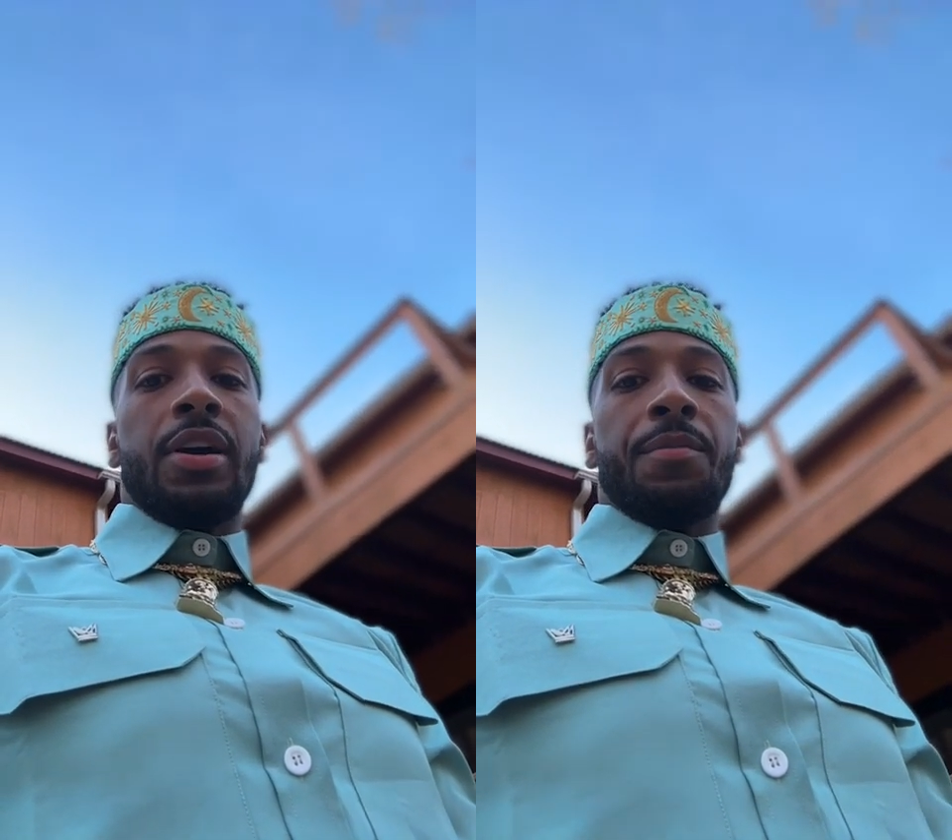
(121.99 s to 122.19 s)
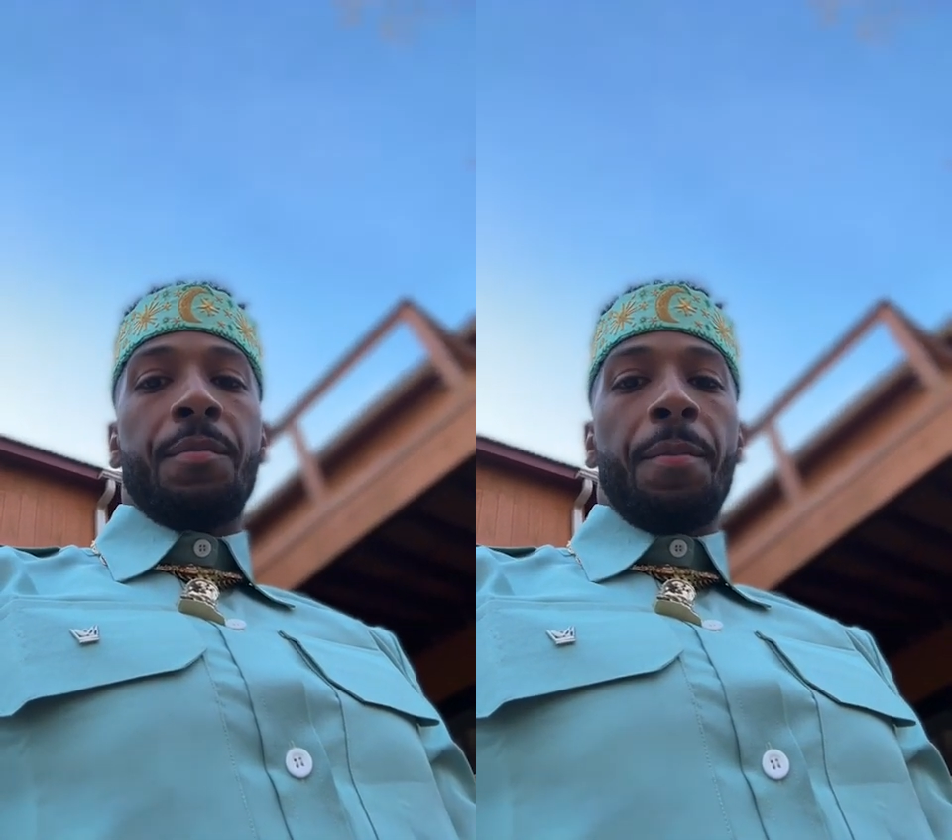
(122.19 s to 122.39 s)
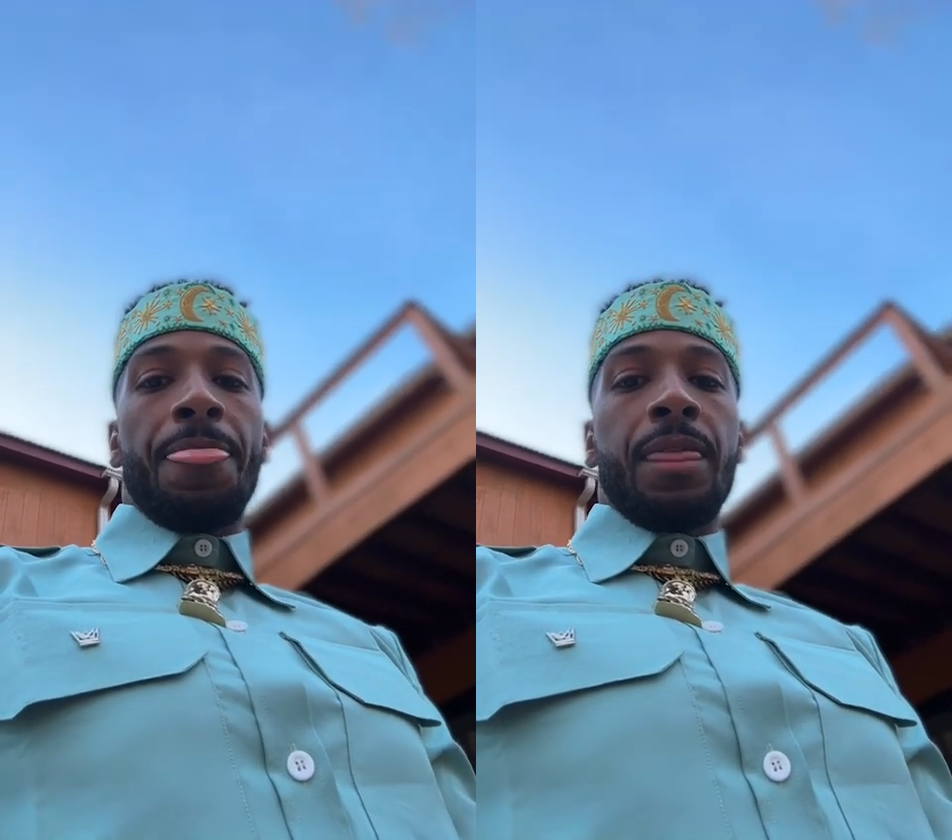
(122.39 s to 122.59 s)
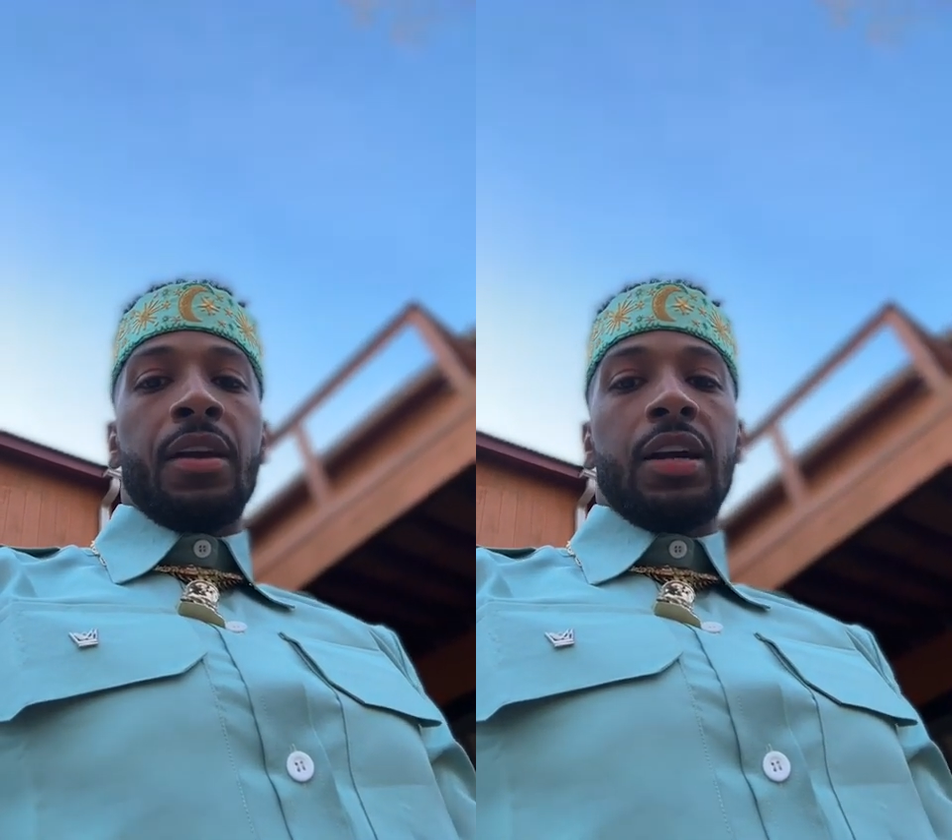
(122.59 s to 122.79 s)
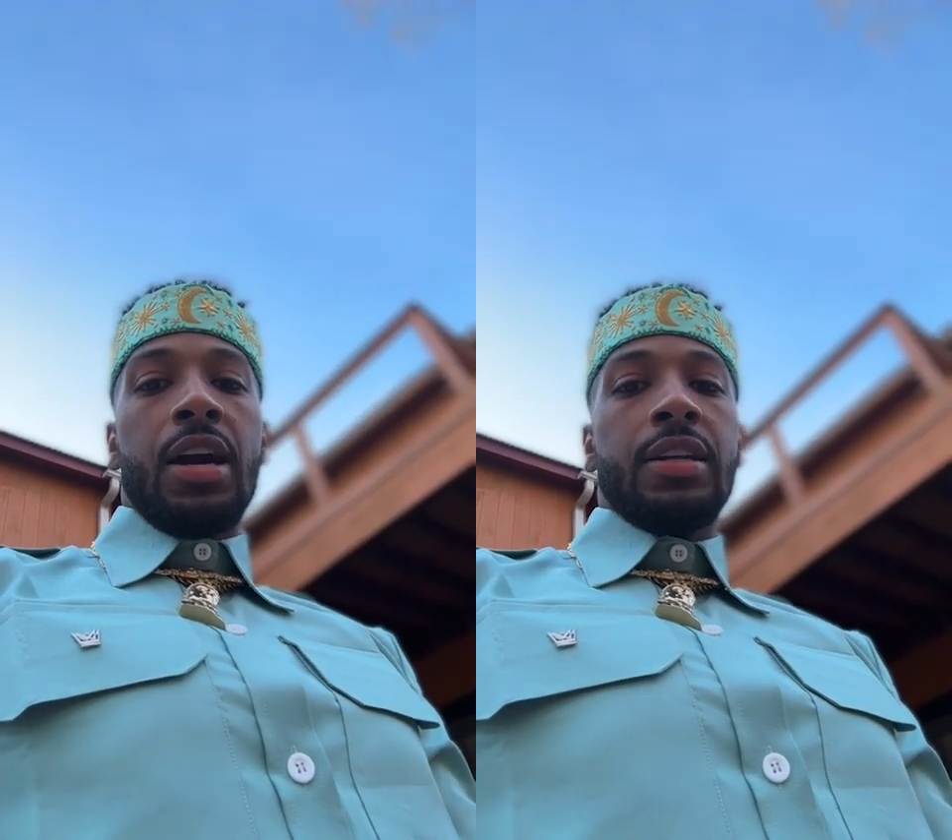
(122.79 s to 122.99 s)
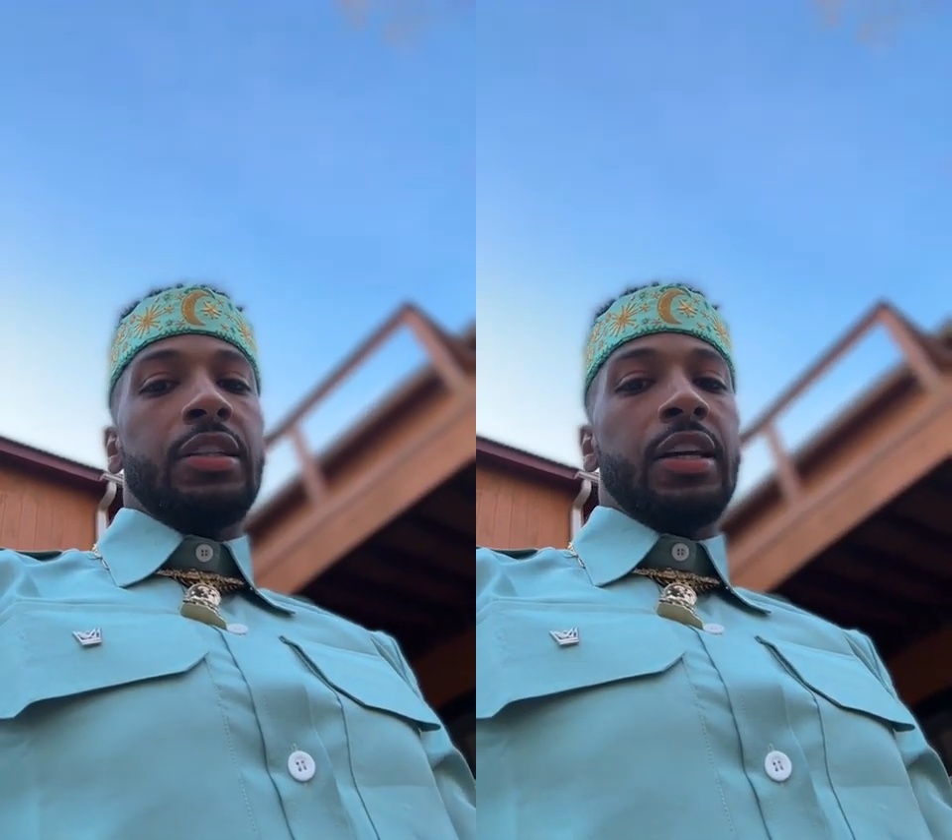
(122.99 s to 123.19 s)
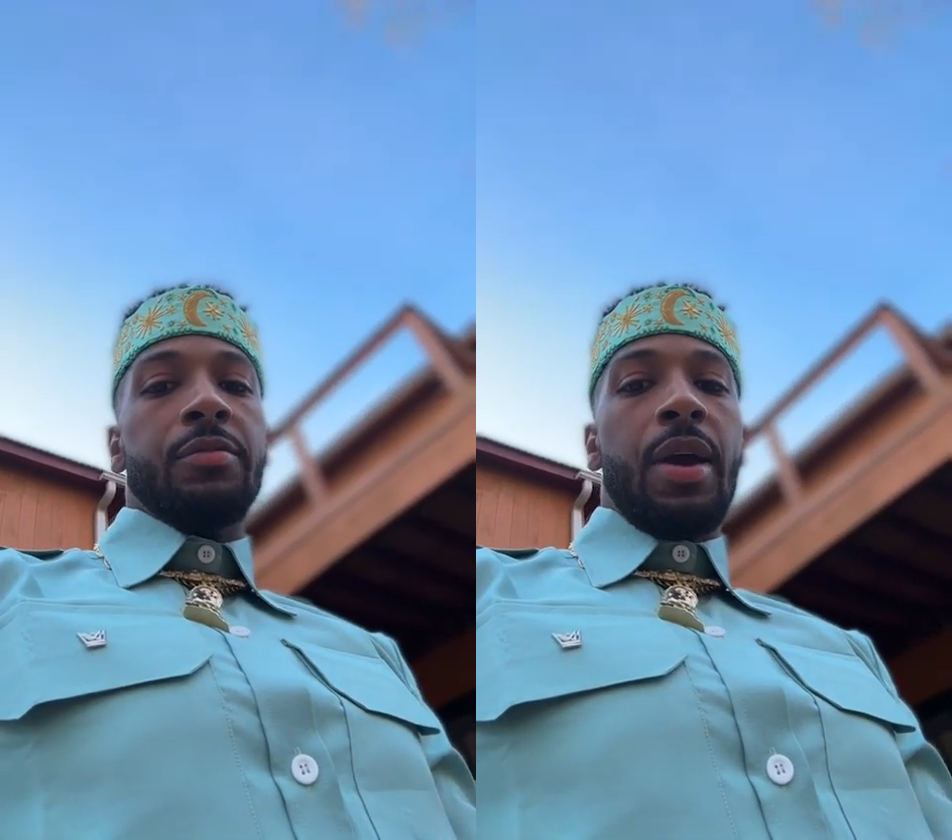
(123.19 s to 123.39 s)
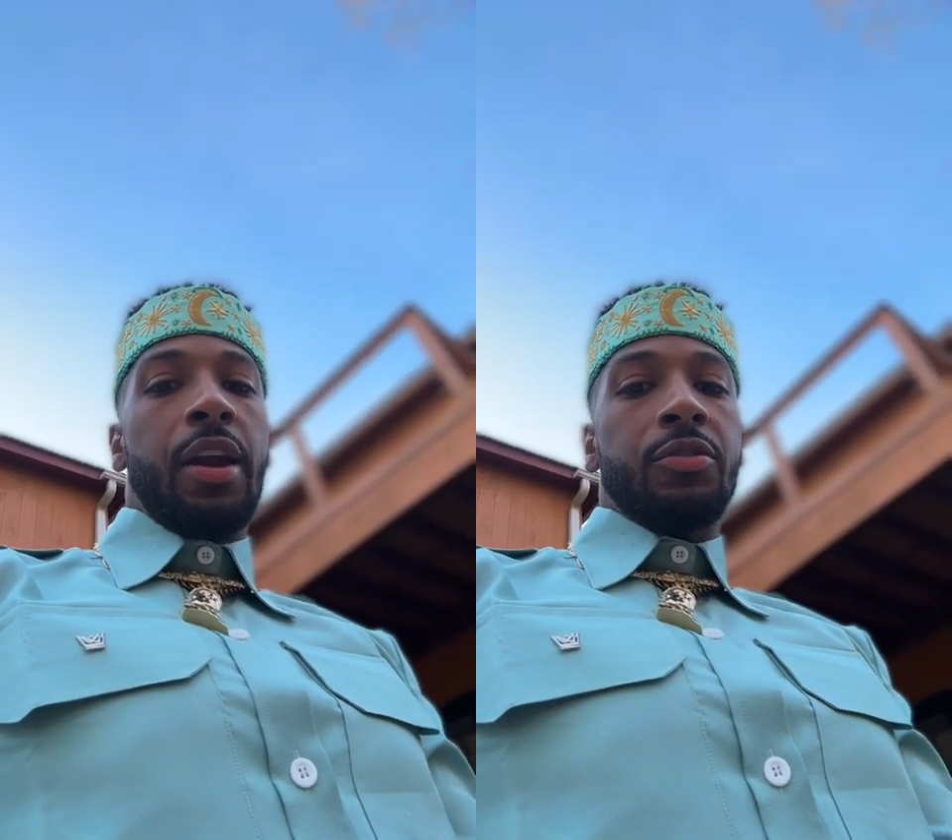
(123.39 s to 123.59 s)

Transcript: right? Context